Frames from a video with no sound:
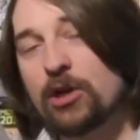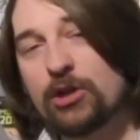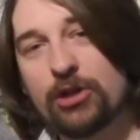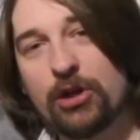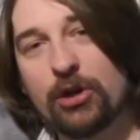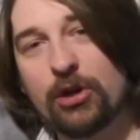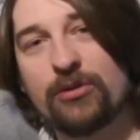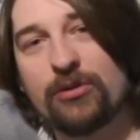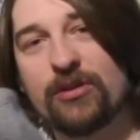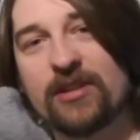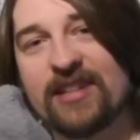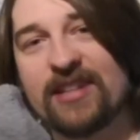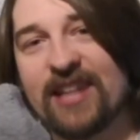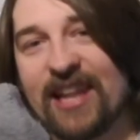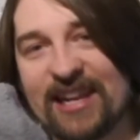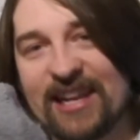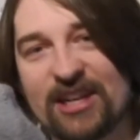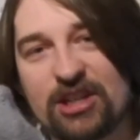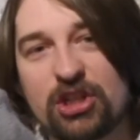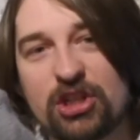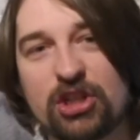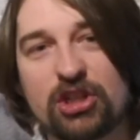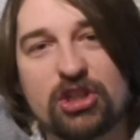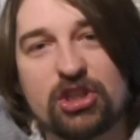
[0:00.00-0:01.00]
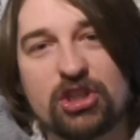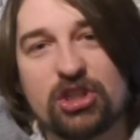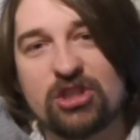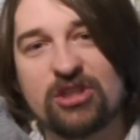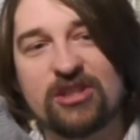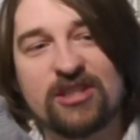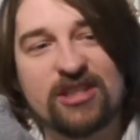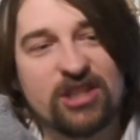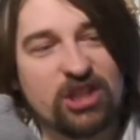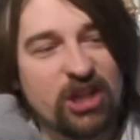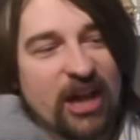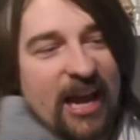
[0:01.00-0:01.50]
Dude, like,
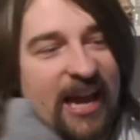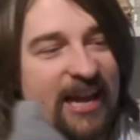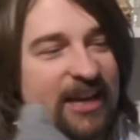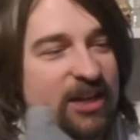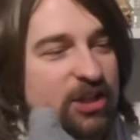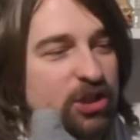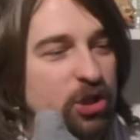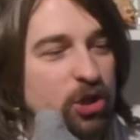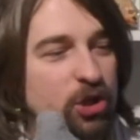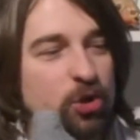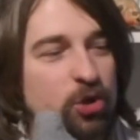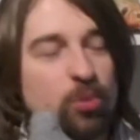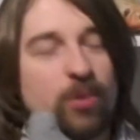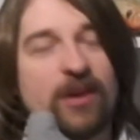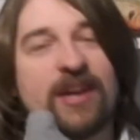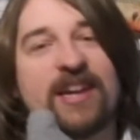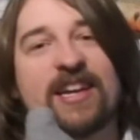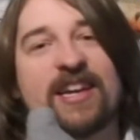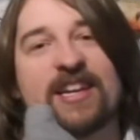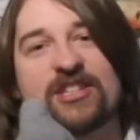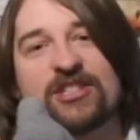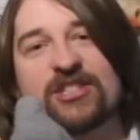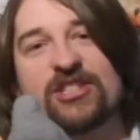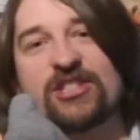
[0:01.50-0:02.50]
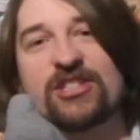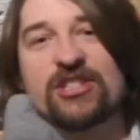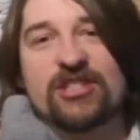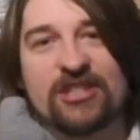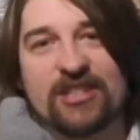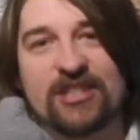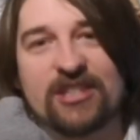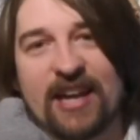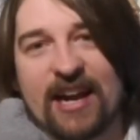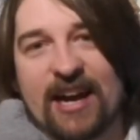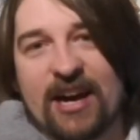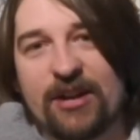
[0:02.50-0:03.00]
just take two
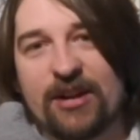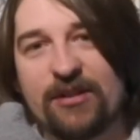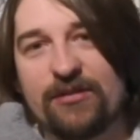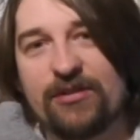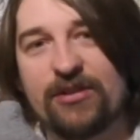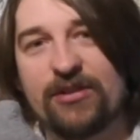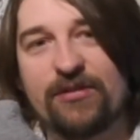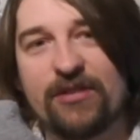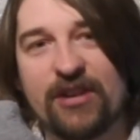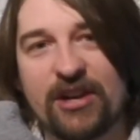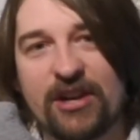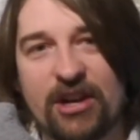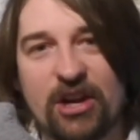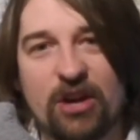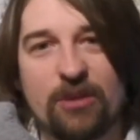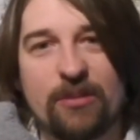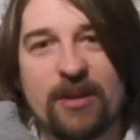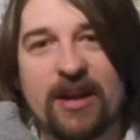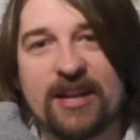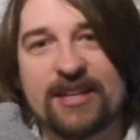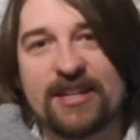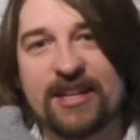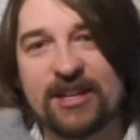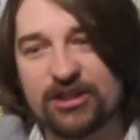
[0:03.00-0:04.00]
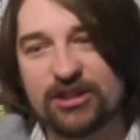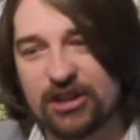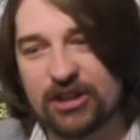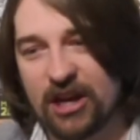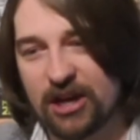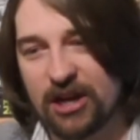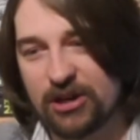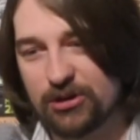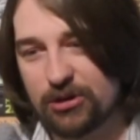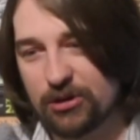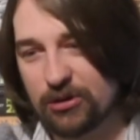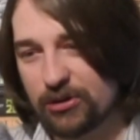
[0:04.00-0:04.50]
weeks out of the video making
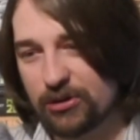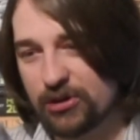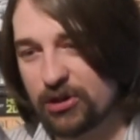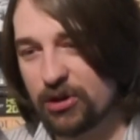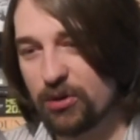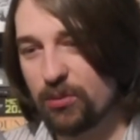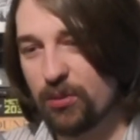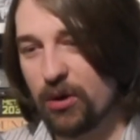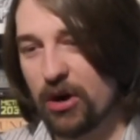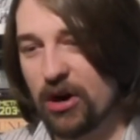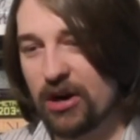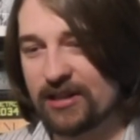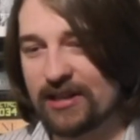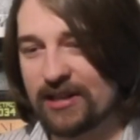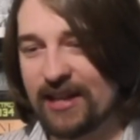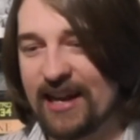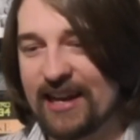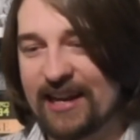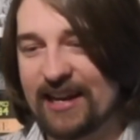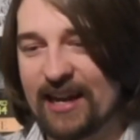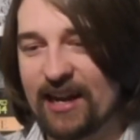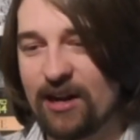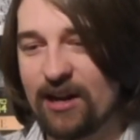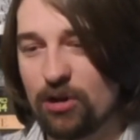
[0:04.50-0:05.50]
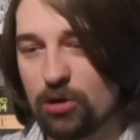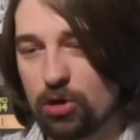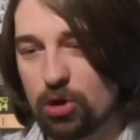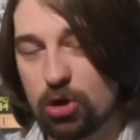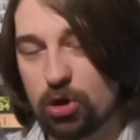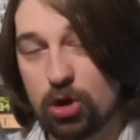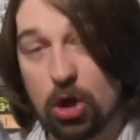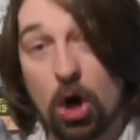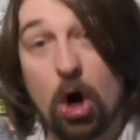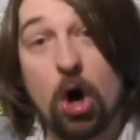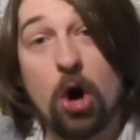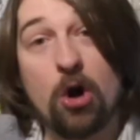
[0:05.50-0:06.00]
schedule to work like a
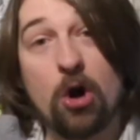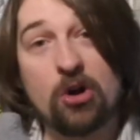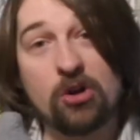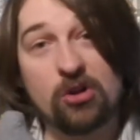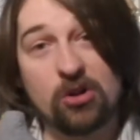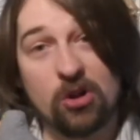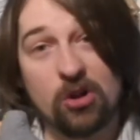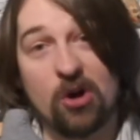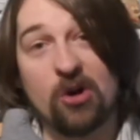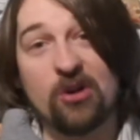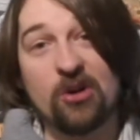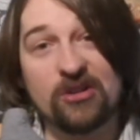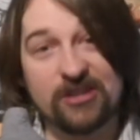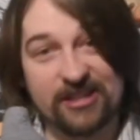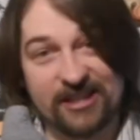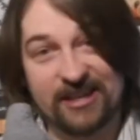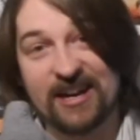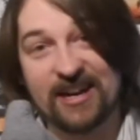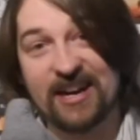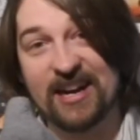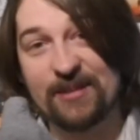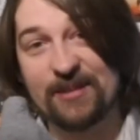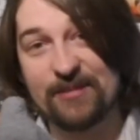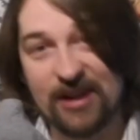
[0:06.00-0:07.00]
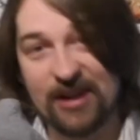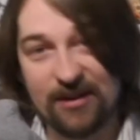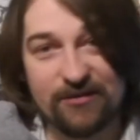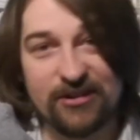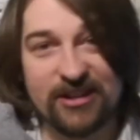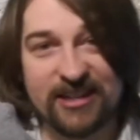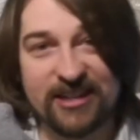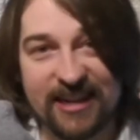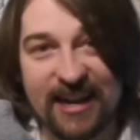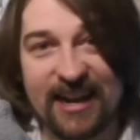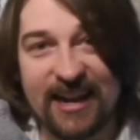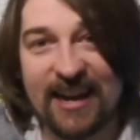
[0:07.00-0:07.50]
long, long time
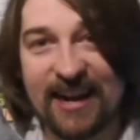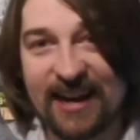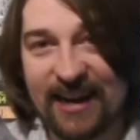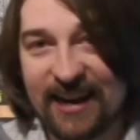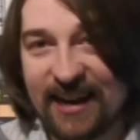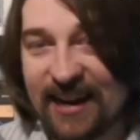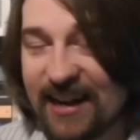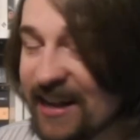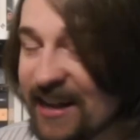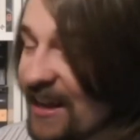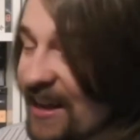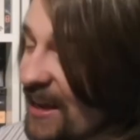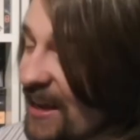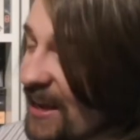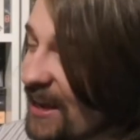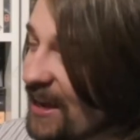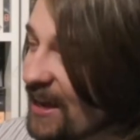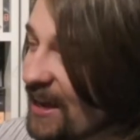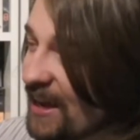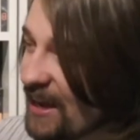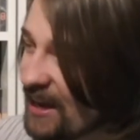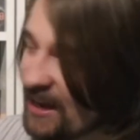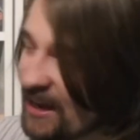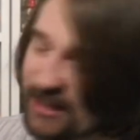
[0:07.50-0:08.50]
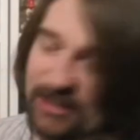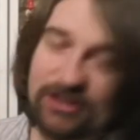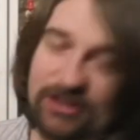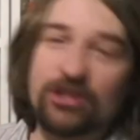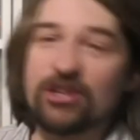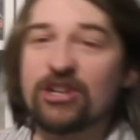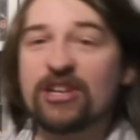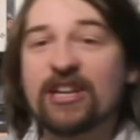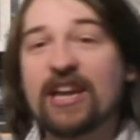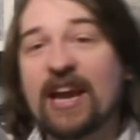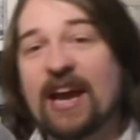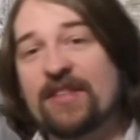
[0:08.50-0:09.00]
every day
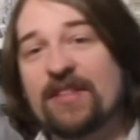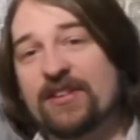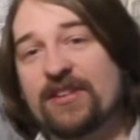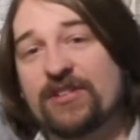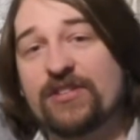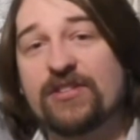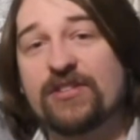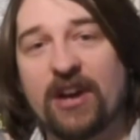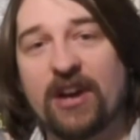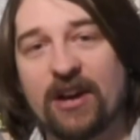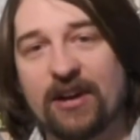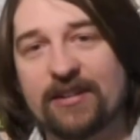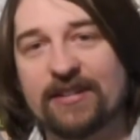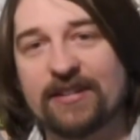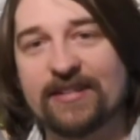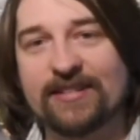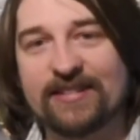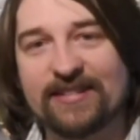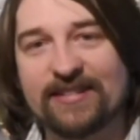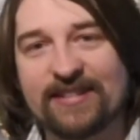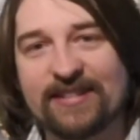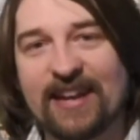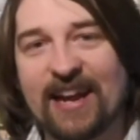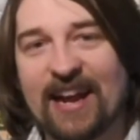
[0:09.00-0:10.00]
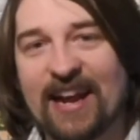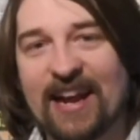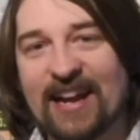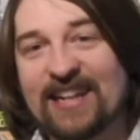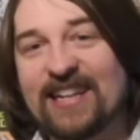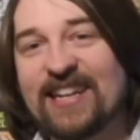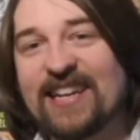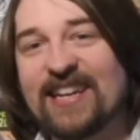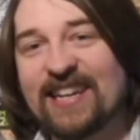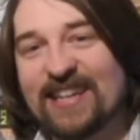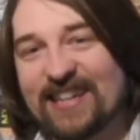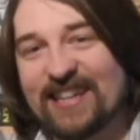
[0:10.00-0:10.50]
to get this done. And,
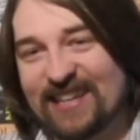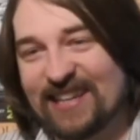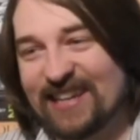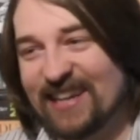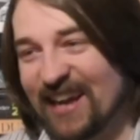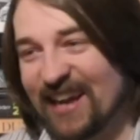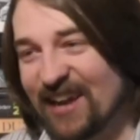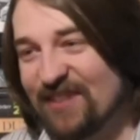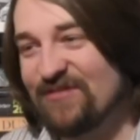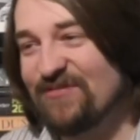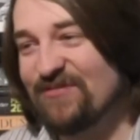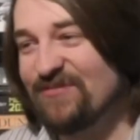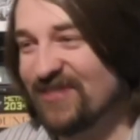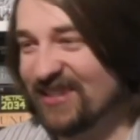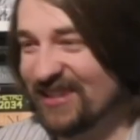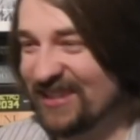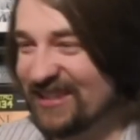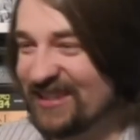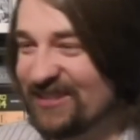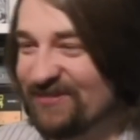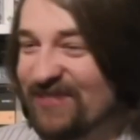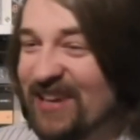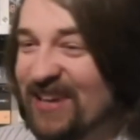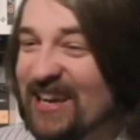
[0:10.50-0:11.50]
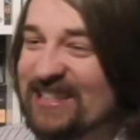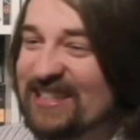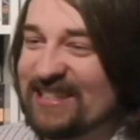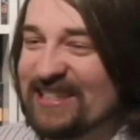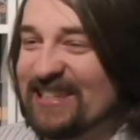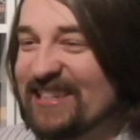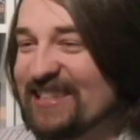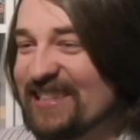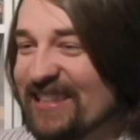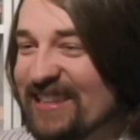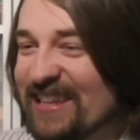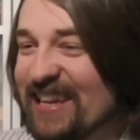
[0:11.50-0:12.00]
and this
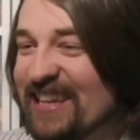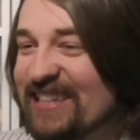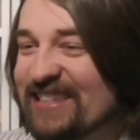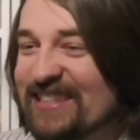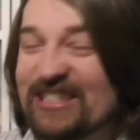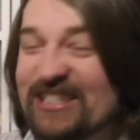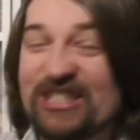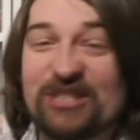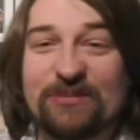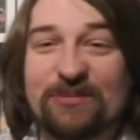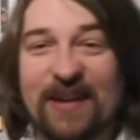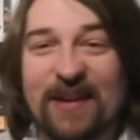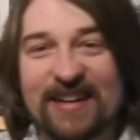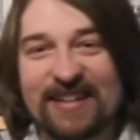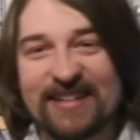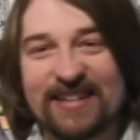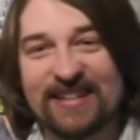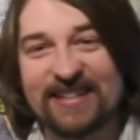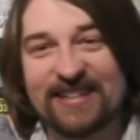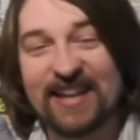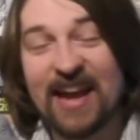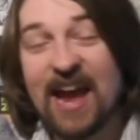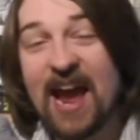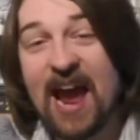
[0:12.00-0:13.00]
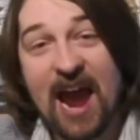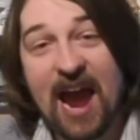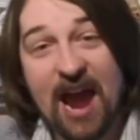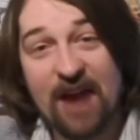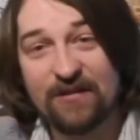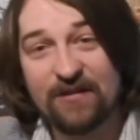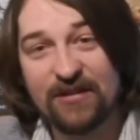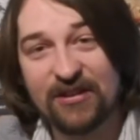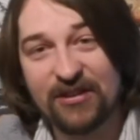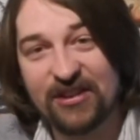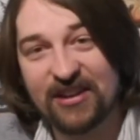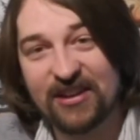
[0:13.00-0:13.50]
basically like suspended
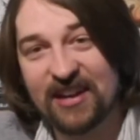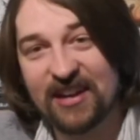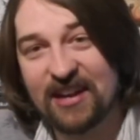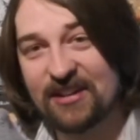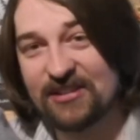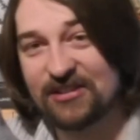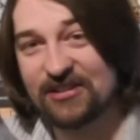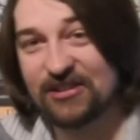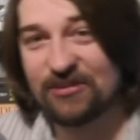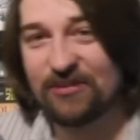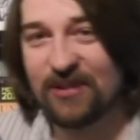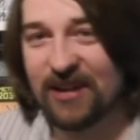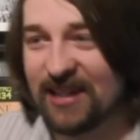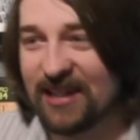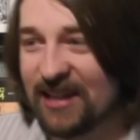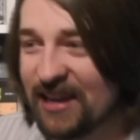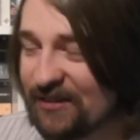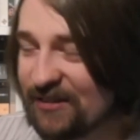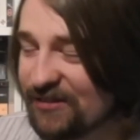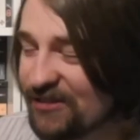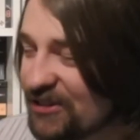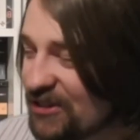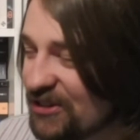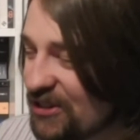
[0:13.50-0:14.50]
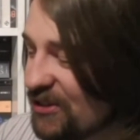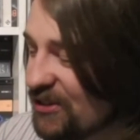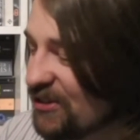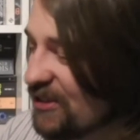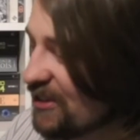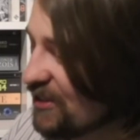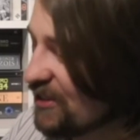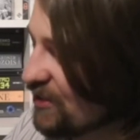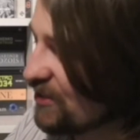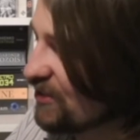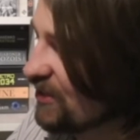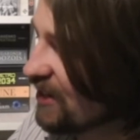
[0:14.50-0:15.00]
everything else in my life to do
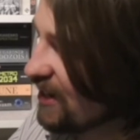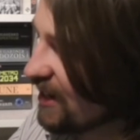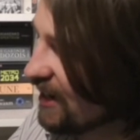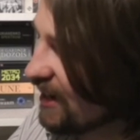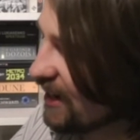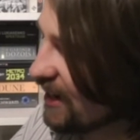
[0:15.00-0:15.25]
this.